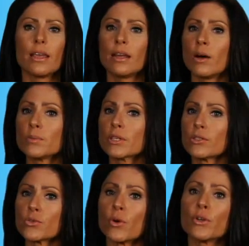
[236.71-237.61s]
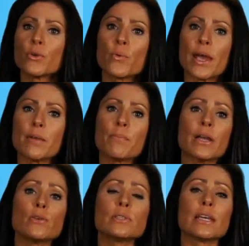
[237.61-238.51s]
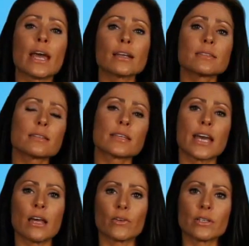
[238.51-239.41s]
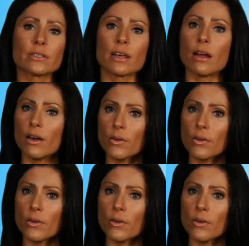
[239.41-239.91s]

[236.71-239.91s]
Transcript: It helps control your weight by using excess calories that